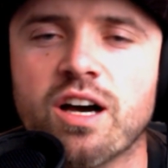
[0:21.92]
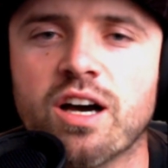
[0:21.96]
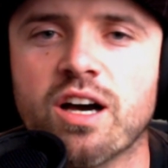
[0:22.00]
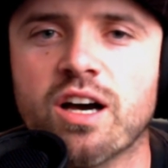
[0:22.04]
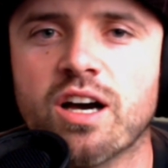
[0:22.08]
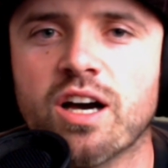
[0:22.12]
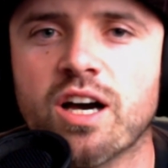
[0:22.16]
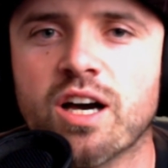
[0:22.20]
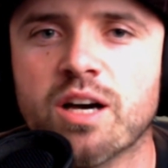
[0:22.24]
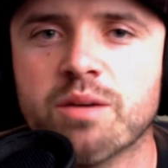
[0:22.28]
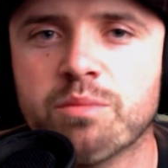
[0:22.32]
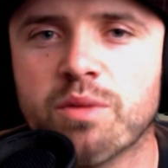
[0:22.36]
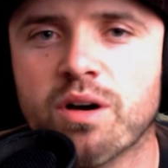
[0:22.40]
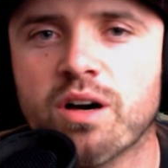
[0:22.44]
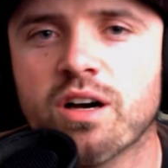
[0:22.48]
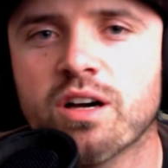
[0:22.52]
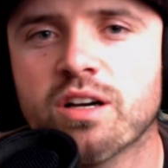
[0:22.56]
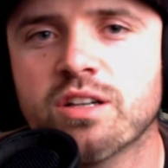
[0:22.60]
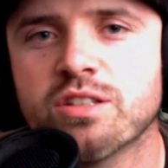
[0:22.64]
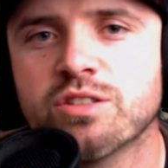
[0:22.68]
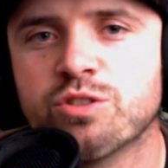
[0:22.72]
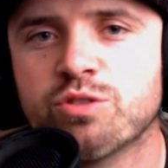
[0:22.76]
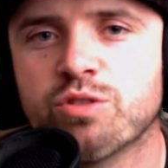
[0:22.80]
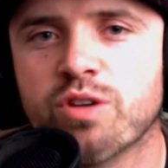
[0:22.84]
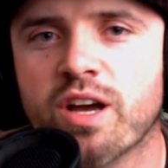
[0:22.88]
I'm
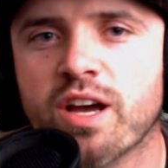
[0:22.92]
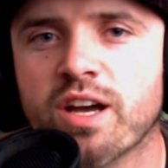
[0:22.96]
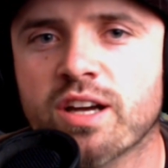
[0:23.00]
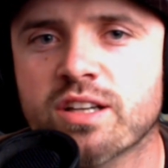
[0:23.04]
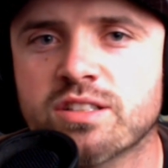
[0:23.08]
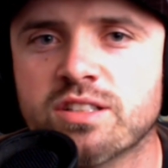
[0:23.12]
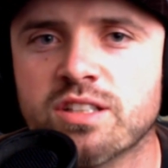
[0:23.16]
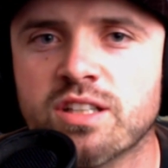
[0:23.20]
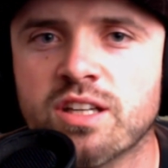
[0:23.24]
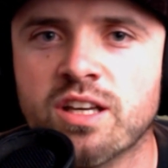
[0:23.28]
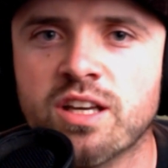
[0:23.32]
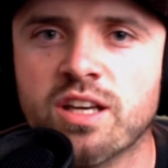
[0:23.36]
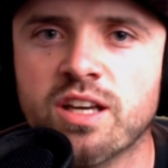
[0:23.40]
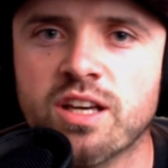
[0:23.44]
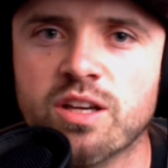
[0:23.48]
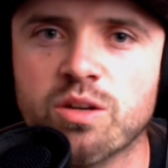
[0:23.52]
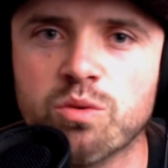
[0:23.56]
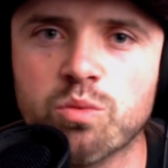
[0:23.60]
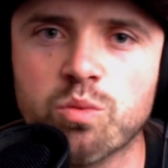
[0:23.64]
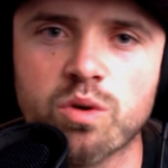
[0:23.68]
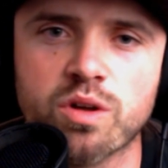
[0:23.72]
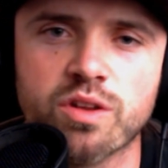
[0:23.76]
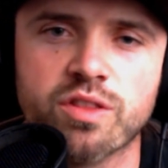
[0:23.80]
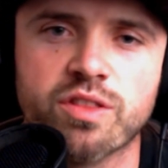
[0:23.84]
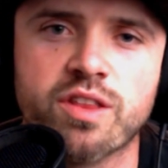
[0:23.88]
on track to hit
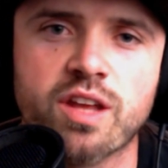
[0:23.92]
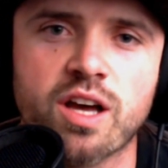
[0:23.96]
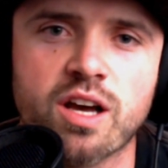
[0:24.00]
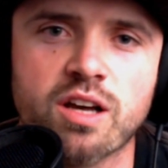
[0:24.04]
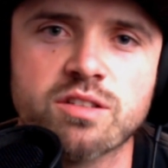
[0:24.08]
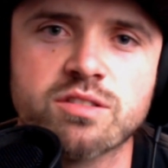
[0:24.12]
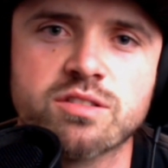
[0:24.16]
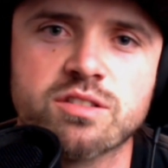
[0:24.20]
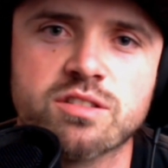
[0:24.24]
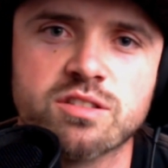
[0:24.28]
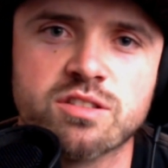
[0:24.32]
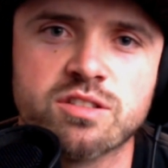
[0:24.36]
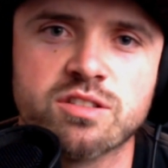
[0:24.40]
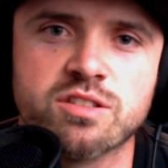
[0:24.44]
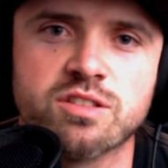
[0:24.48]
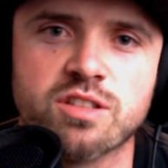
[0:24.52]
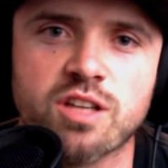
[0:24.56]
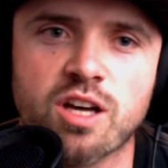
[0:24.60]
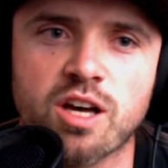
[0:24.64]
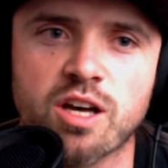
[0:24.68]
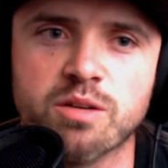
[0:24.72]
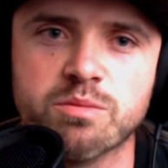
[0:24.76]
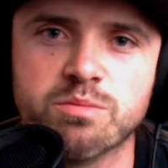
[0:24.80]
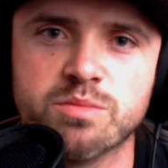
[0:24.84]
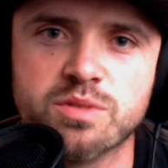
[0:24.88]
1,000
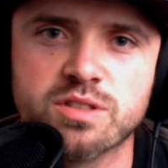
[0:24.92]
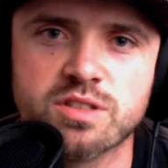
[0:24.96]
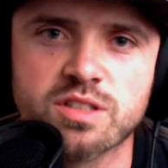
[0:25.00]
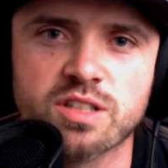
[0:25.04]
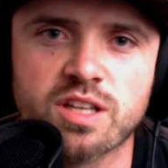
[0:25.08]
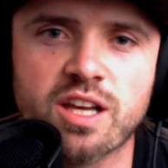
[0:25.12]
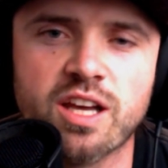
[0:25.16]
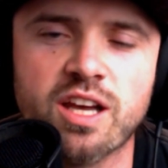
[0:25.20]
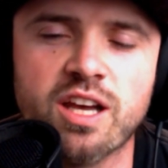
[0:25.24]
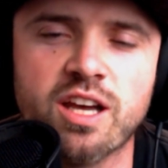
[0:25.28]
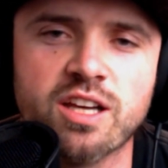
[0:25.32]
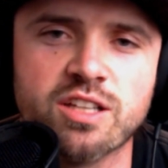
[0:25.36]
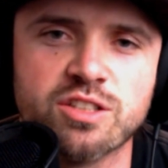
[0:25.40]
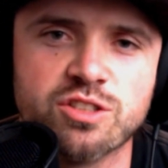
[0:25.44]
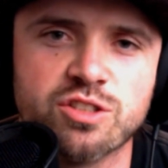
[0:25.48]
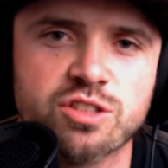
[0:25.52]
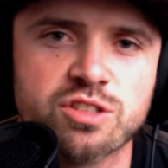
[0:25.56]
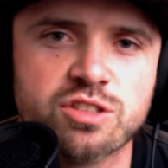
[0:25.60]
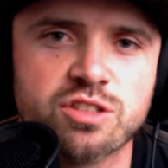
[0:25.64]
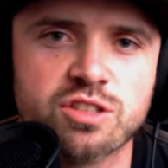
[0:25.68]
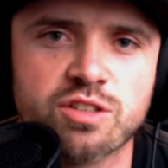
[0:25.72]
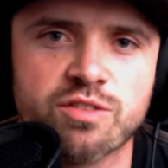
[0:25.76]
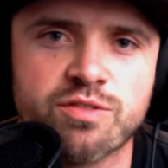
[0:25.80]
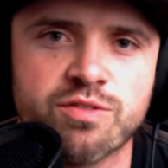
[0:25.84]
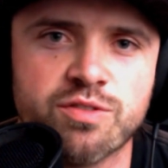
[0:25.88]
subs in just
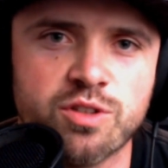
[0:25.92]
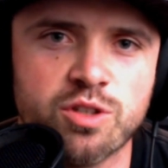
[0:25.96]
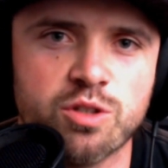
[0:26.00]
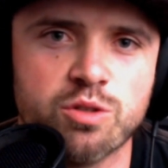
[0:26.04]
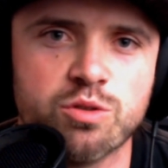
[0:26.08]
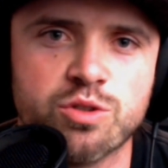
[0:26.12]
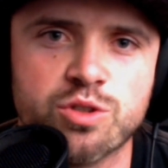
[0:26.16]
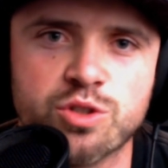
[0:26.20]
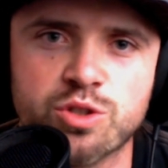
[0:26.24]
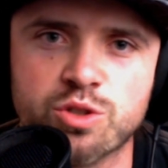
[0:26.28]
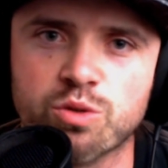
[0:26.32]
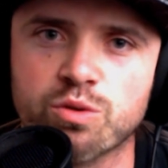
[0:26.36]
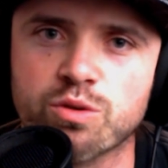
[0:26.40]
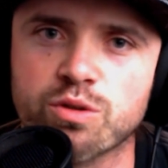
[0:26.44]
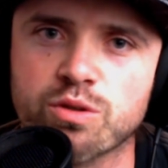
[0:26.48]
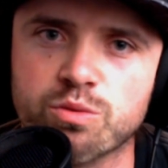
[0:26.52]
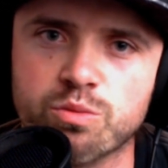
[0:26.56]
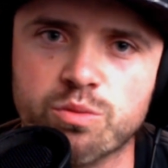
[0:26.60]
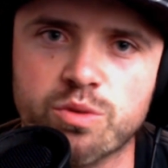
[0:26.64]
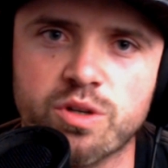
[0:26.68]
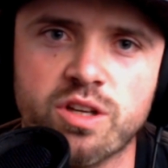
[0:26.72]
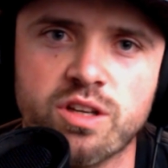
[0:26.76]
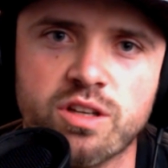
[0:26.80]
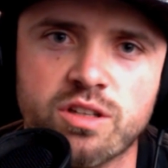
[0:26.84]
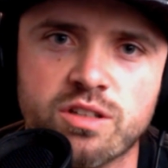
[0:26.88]
a few short
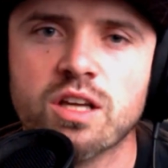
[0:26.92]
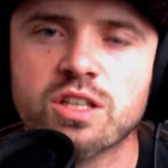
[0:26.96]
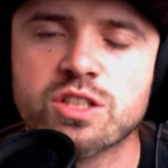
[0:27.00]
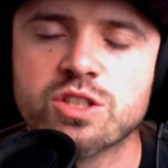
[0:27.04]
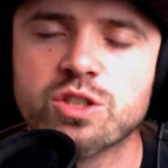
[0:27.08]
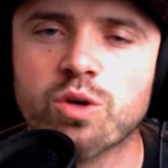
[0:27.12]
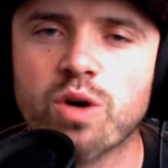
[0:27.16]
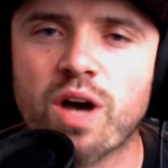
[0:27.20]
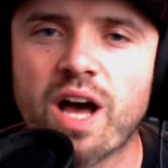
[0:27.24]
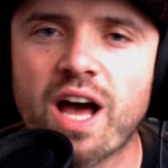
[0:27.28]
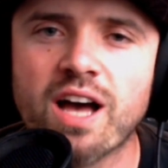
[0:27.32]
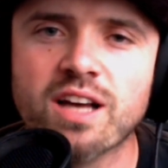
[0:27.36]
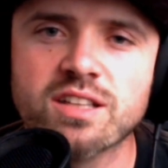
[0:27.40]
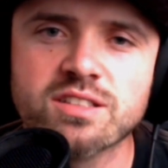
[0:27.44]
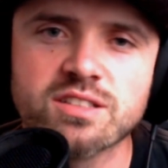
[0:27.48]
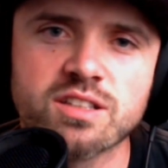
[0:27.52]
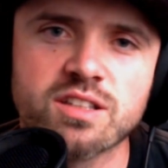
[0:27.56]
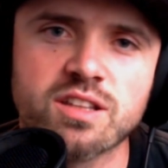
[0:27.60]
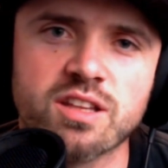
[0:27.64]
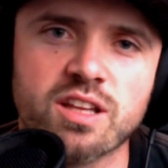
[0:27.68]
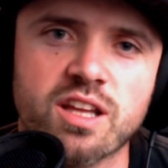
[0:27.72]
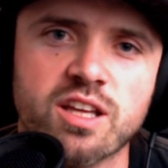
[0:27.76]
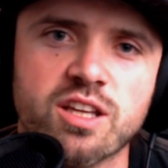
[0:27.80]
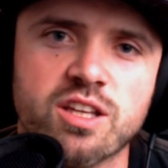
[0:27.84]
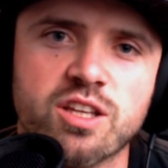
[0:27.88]
weeks. So as a
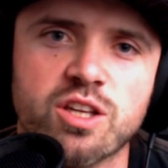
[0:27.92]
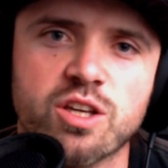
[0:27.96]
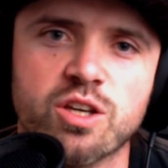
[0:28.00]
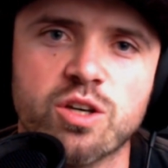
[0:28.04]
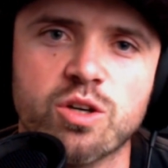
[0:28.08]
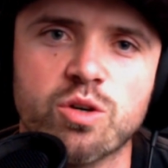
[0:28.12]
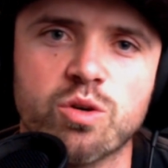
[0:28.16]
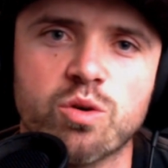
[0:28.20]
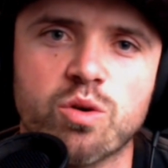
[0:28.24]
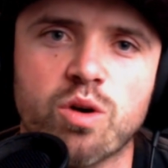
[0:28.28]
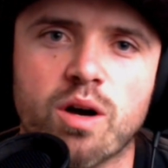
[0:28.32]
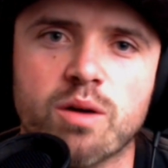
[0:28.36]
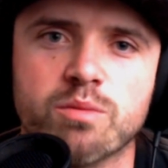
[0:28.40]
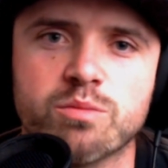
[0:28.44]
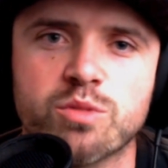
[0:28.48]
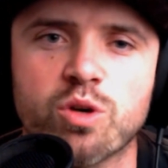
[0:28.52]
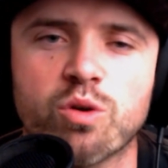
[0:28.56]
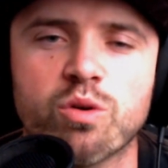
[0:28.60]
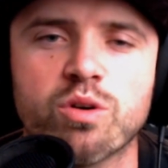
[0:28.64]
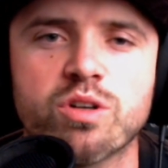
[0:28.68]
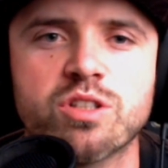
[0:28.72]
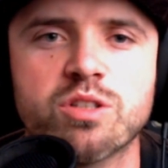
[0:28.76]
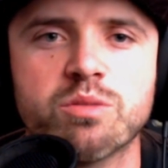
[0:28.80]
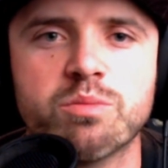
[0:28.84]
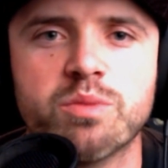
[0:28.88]
thank you, I'm
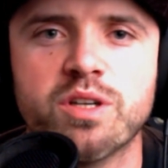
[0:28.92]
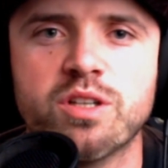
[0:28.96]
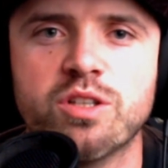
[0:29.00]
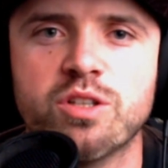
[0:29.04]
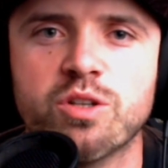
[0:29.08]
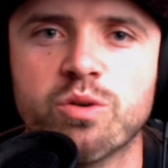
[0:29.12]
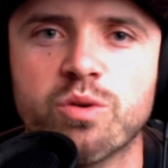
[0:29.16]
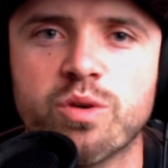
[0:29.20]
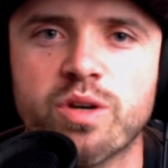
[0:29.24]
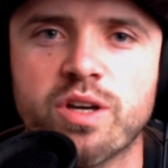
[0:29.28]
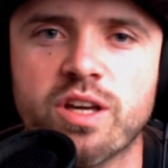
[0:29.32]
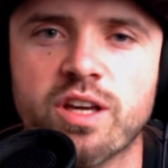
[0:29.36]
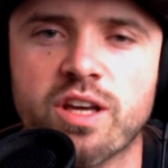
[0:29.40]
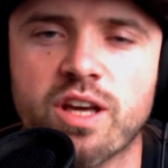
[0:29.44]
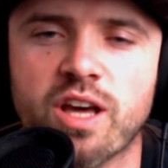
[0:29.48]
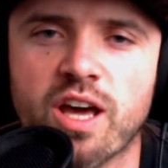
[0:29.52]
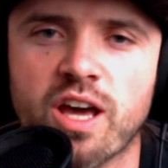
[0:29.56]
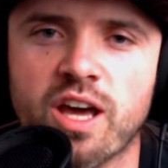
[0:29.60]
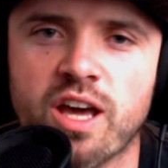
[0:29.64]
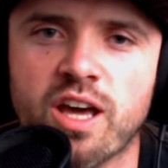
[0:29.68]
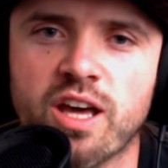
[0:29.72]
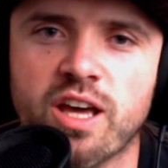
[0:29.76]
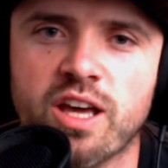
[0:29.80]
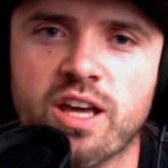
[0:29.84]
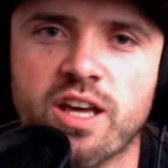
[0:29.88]
going to be doing
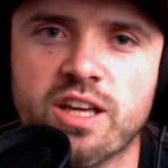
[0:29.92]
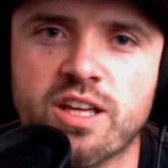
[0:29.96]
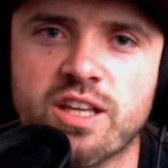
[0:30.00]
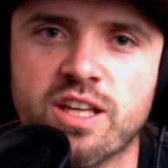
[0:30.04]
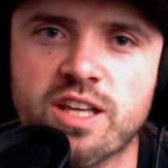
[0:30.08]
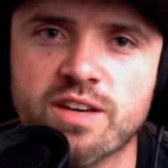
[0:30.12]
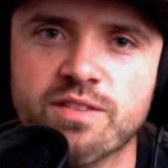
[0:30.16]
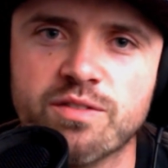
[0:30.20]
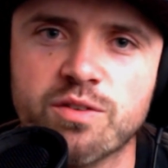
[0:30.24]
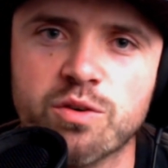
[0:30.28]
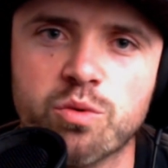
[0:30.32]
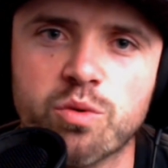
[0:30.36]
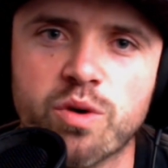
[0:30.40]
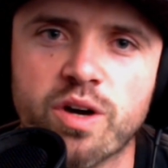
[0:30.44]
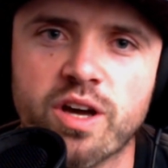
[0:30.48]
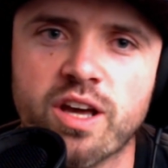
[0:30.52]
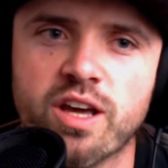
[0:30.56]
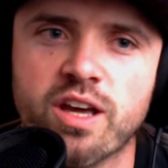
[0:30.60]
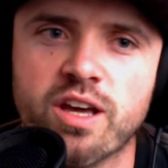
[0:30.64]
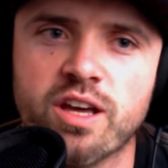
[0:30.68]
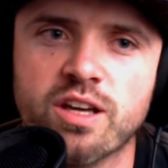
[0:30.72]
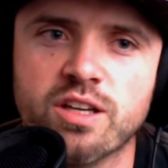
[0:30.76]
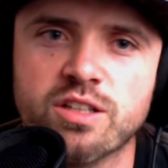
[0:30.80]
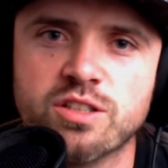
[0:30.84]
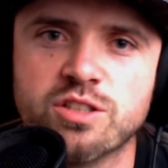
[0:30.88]
a
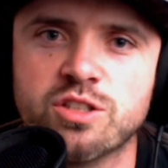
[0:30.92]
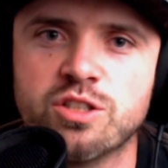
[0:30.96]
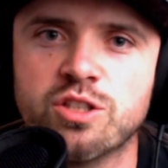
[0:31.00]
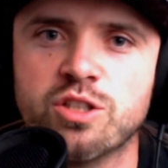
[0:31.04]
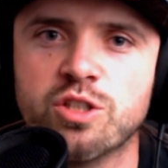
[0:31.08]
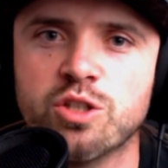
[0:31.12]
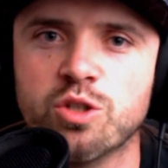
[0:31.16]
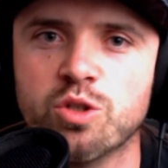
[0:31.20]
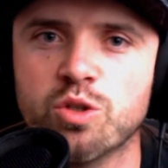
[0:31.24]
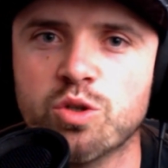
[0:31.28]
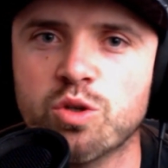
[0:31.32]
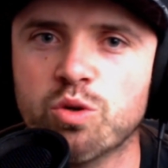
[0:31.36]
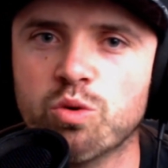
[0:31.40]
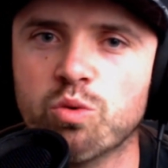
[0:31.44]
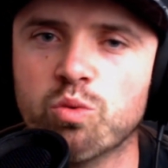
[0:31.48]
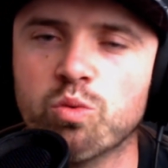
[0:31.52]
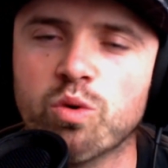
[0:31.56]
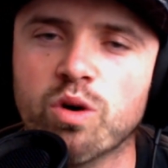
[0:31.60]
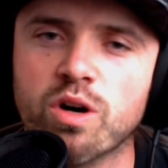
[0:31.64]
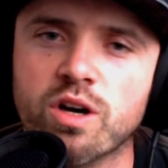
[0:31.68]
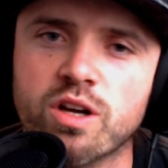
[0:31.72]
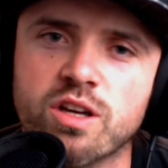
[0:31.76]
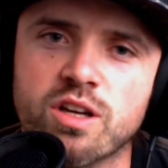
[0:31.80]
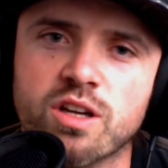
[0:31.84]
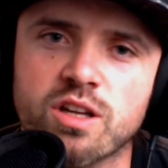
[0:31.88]
giveaway to
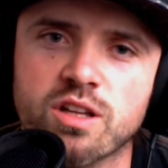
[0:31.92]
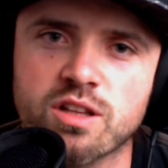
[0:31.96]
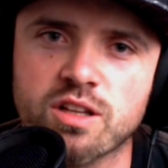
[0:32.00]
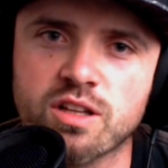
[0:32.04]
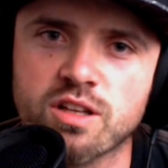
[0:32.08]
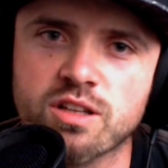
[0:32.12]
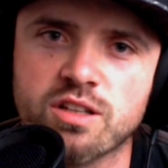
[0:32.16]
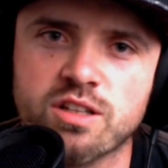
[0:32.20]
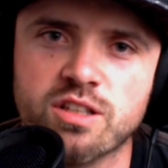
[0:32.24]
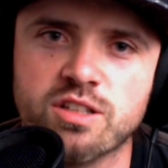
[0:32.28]
one lucky